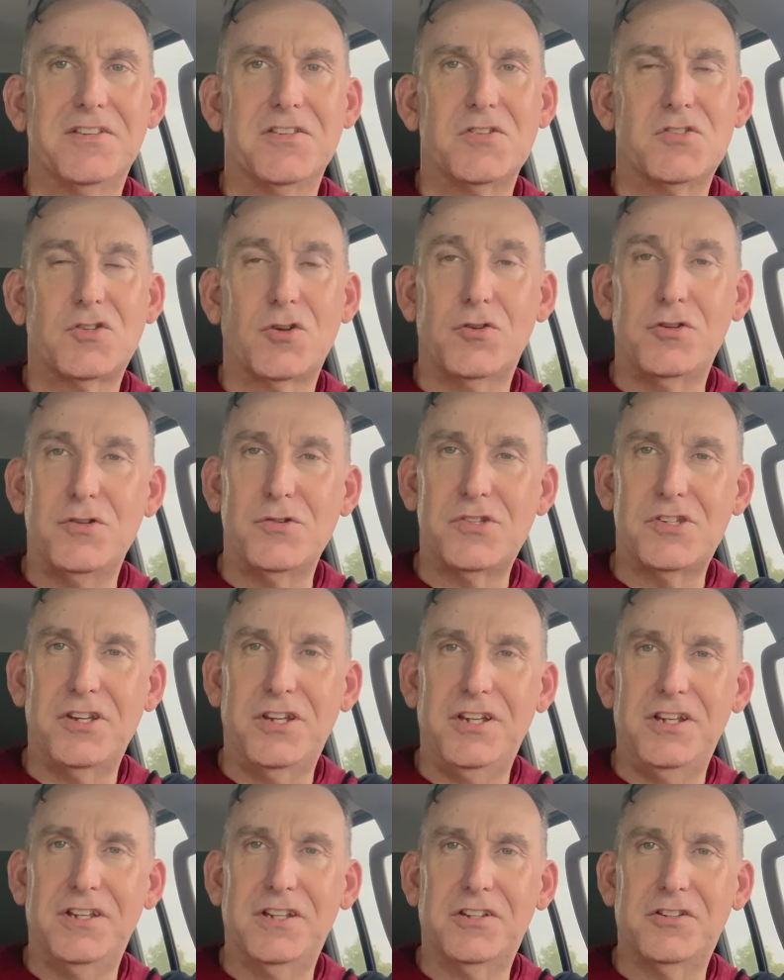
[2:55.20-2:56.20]
So do you
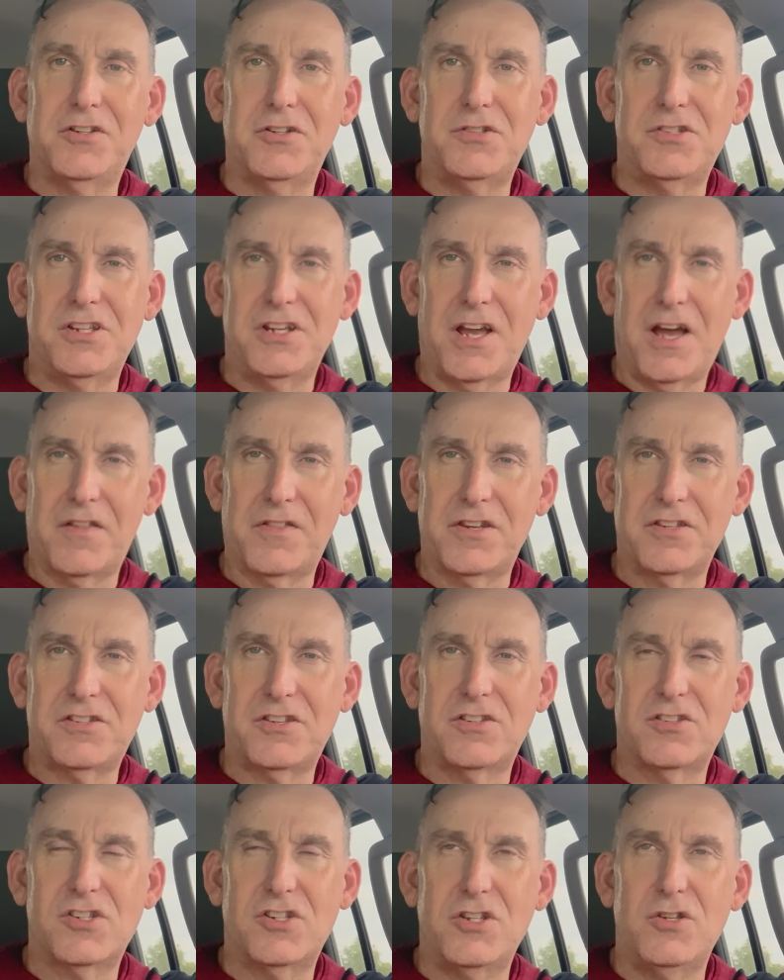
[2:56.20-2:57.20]
see? Do you see how this
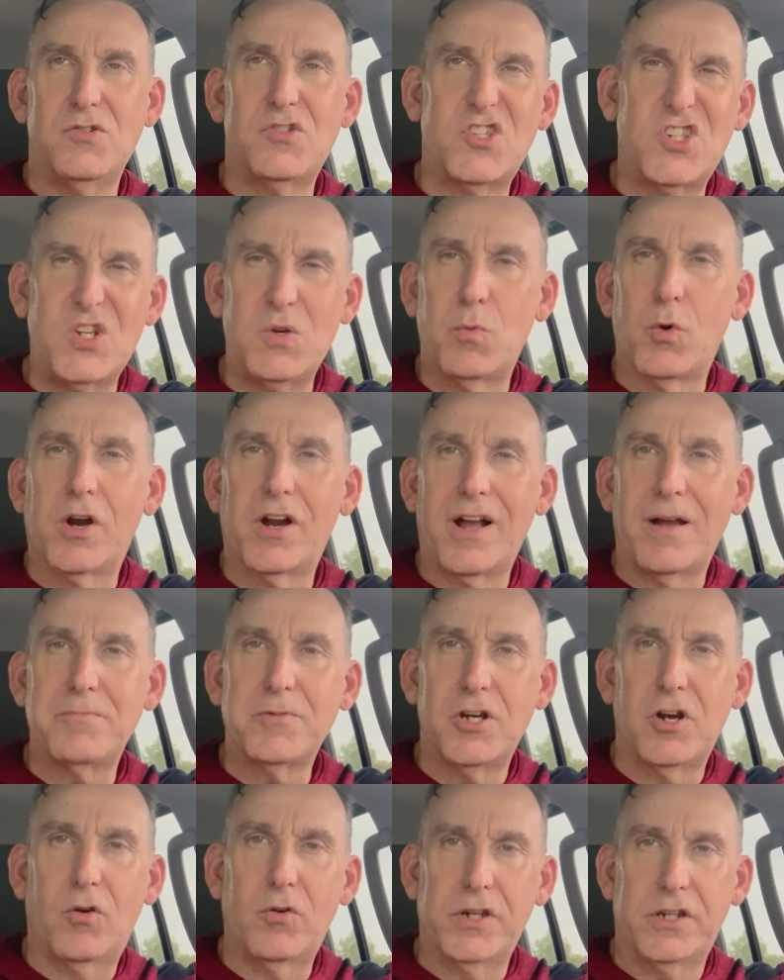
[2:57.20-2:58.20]
is? Do you see where I'm
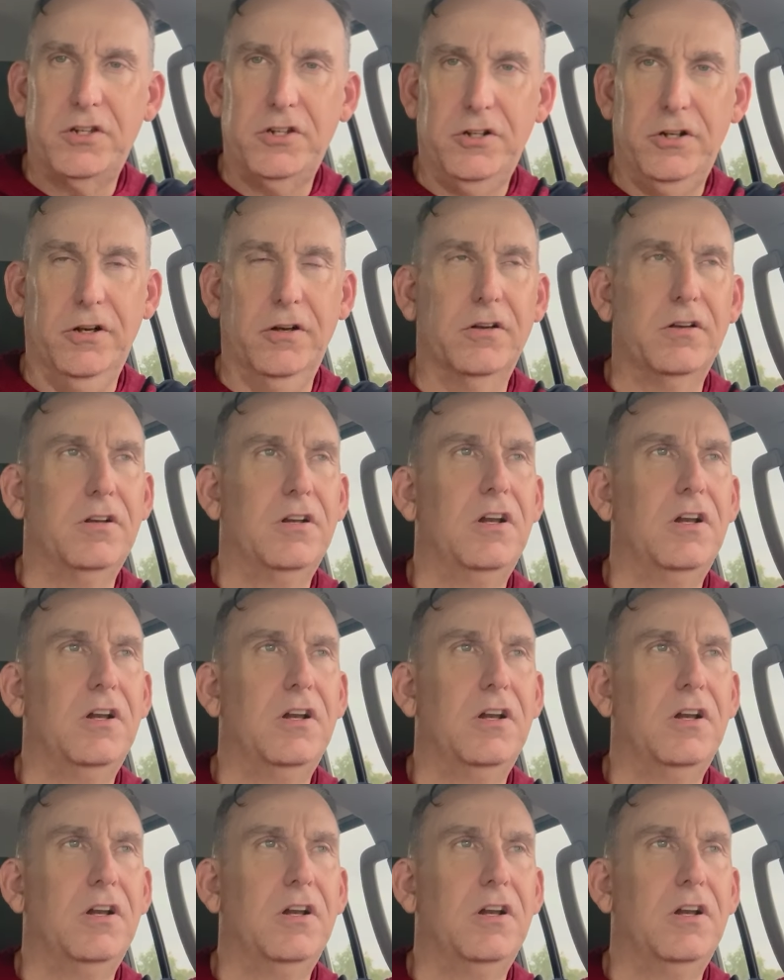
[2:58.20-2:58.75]
going here?